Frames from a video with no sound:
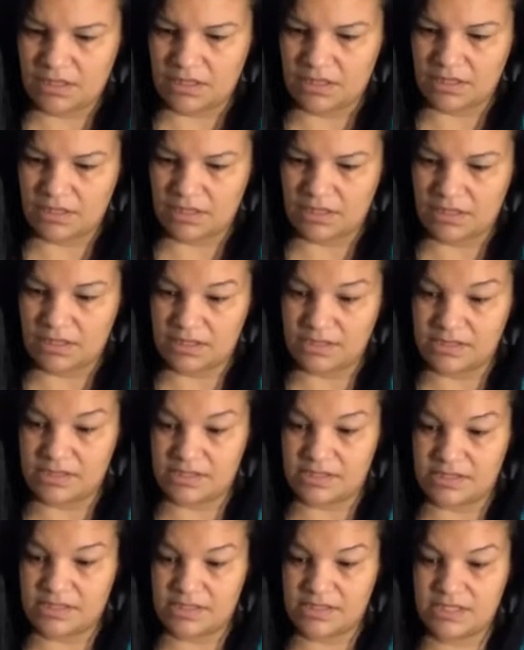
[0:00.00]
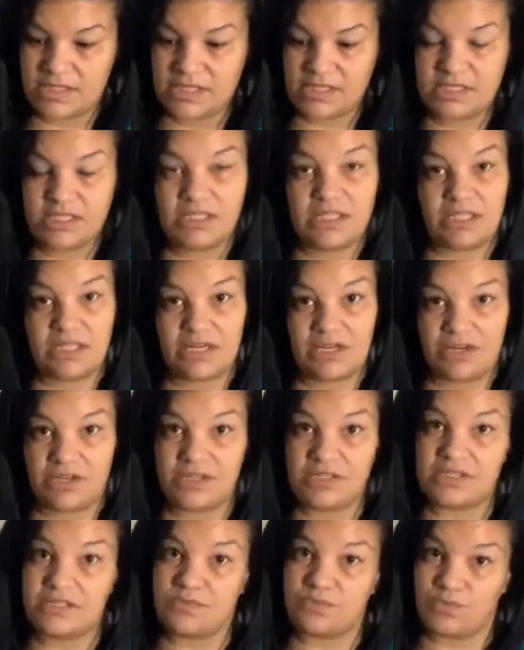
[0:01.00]
This glitter
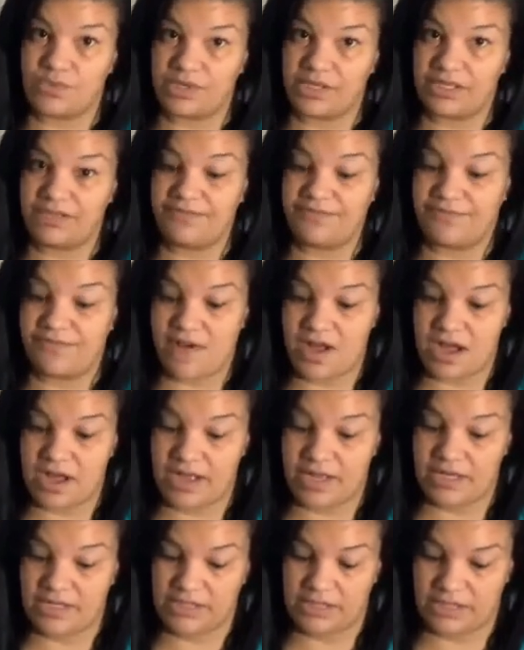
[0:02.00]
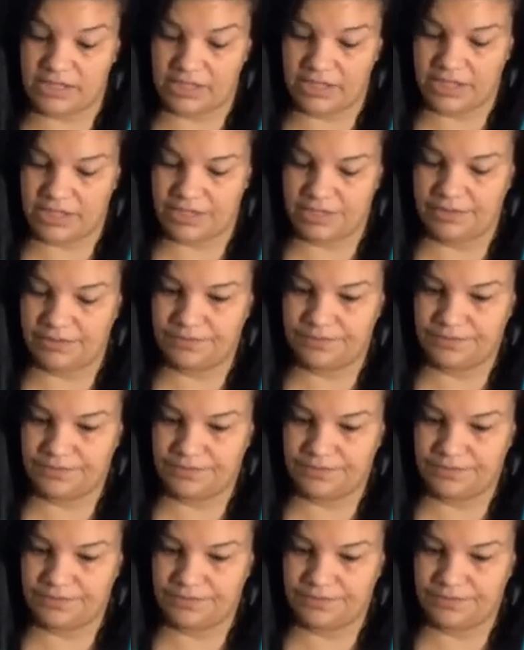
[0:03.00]
is really fine glitter.